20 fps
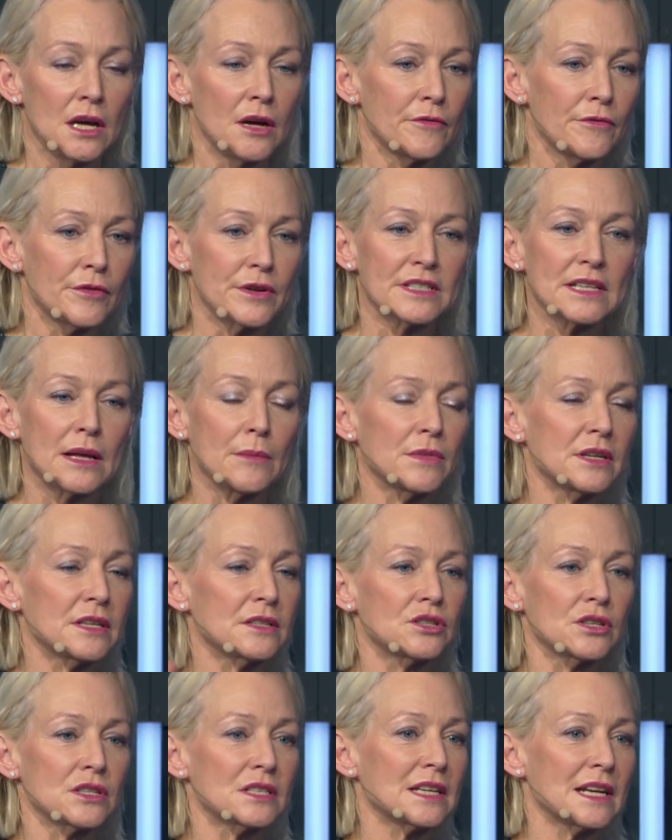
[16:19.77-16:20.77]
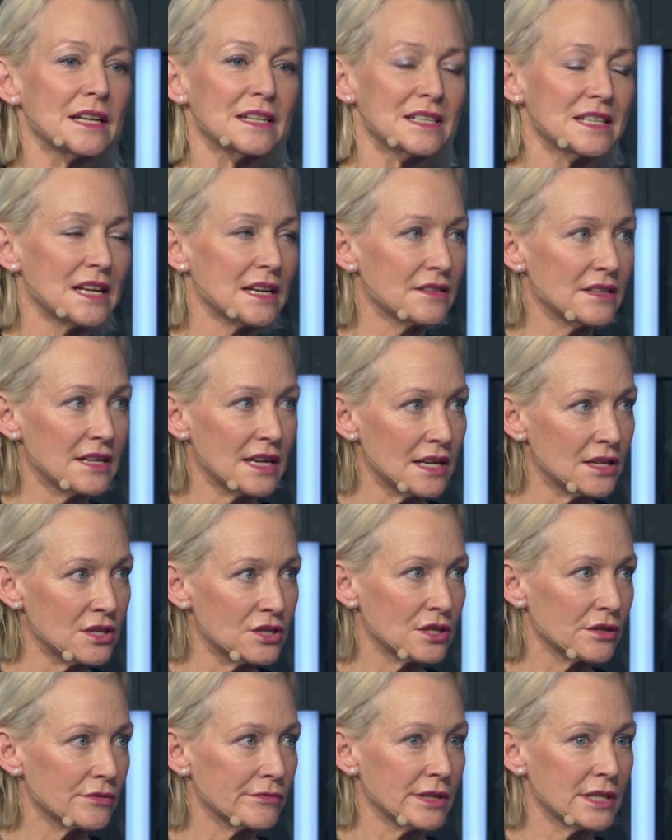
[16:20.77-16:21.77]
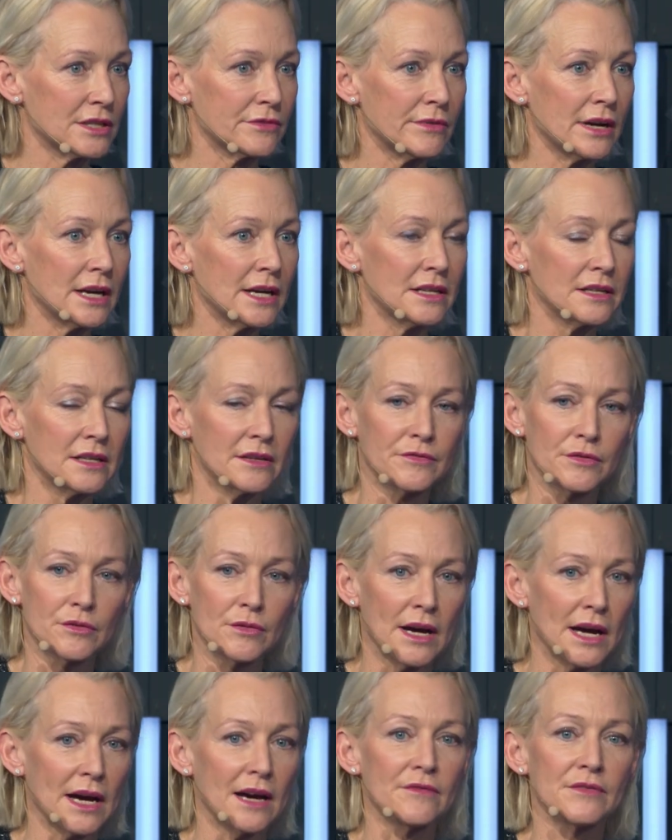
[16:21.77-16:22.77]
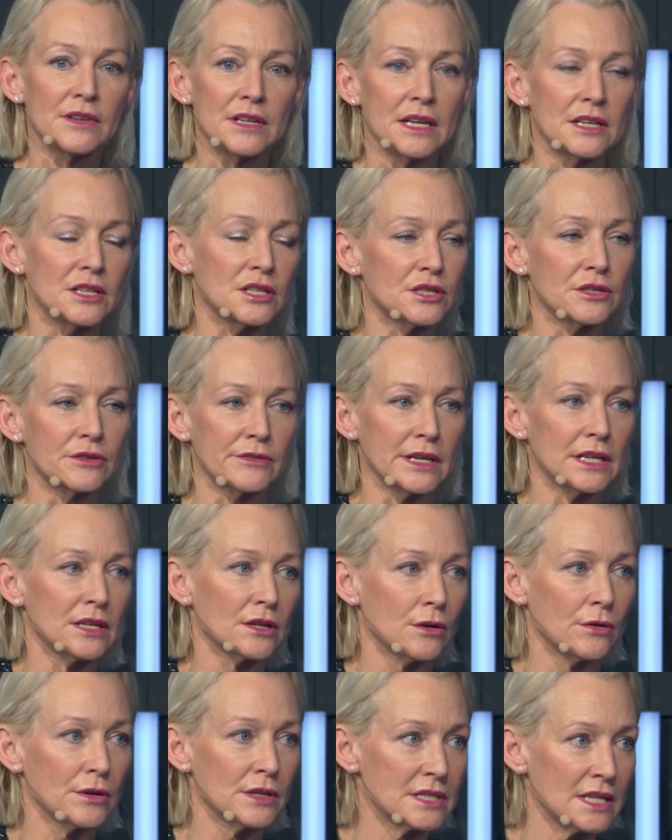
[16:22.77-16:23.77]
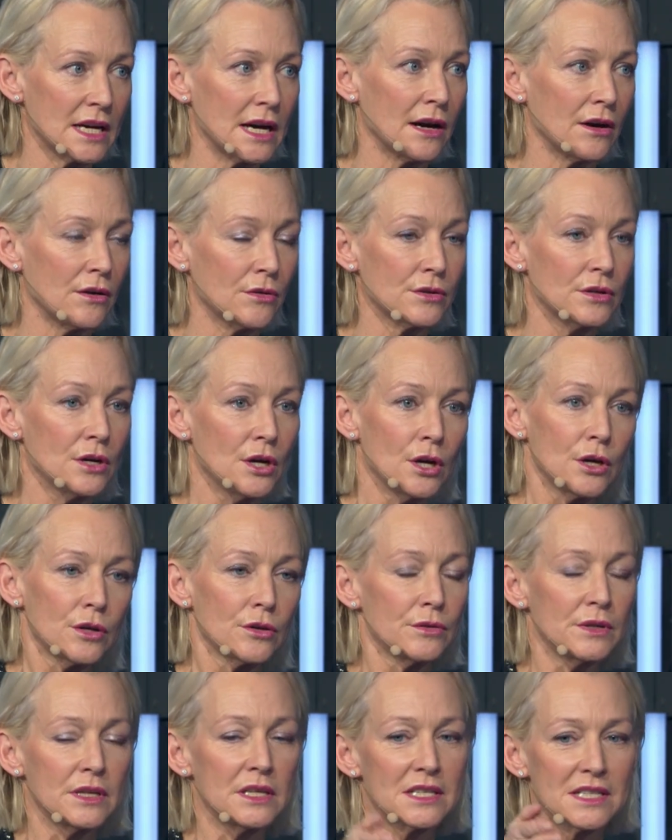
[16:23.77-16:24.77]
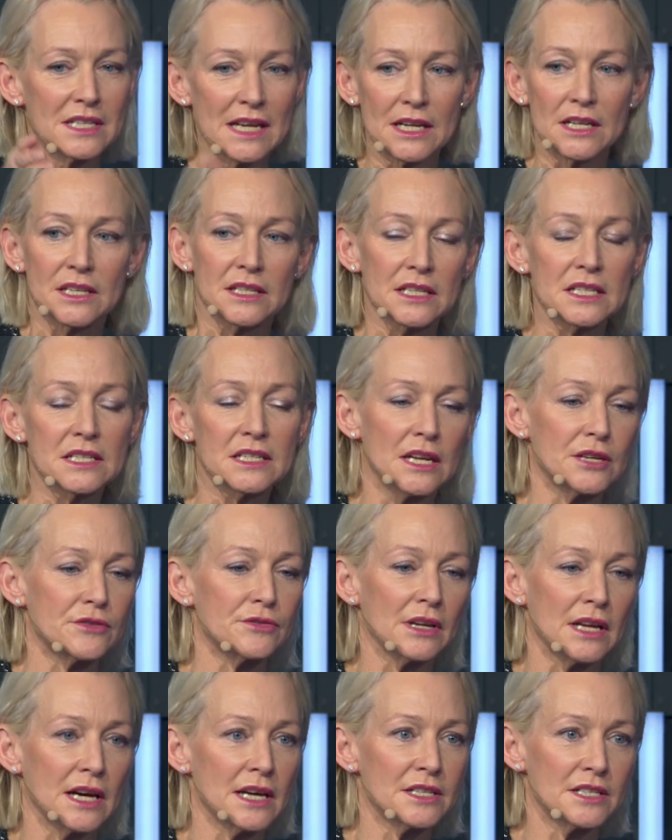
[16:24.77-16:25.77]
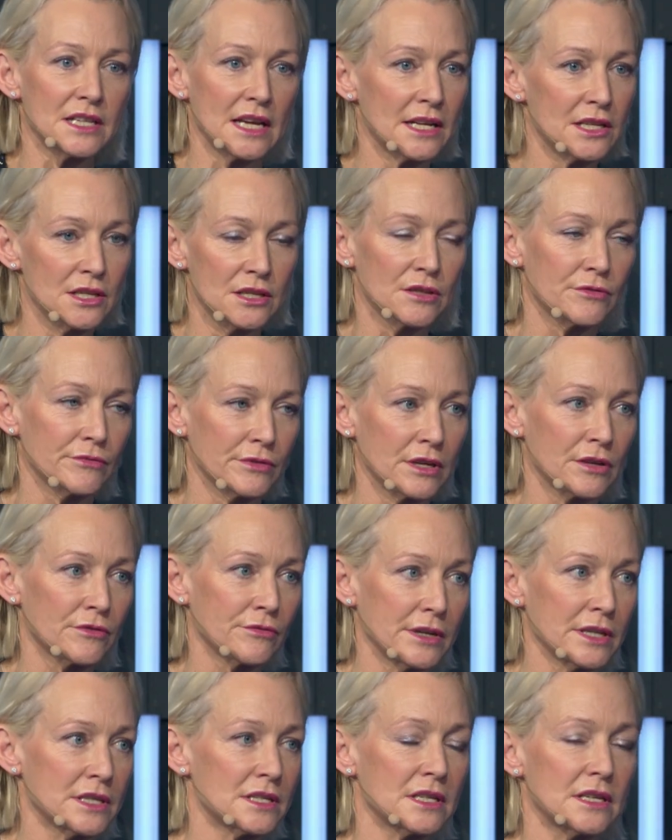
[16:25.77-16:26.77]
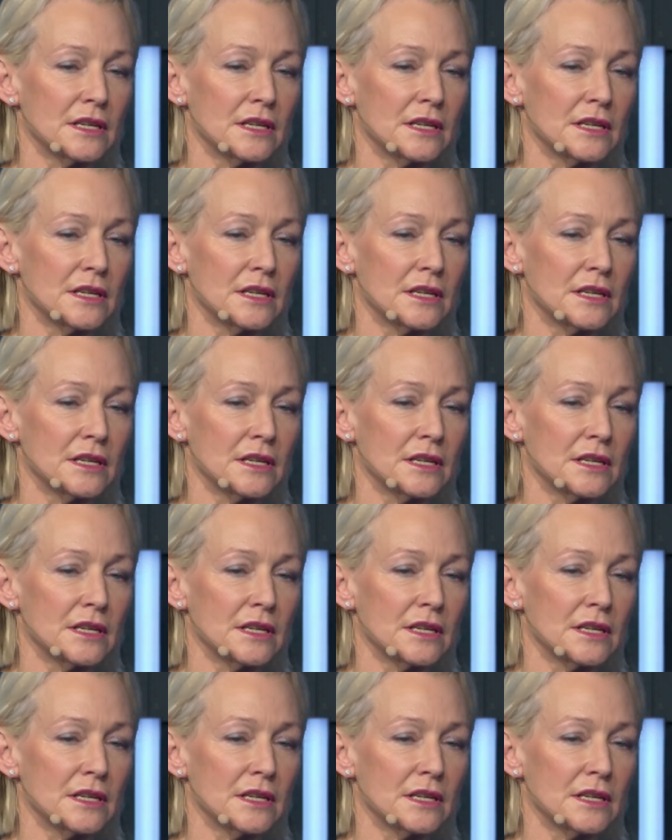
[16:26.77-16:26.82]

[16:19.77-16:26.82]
For example, just let's take the energy grid, right? If you have an energy grid going down, you need decentralized energy grids.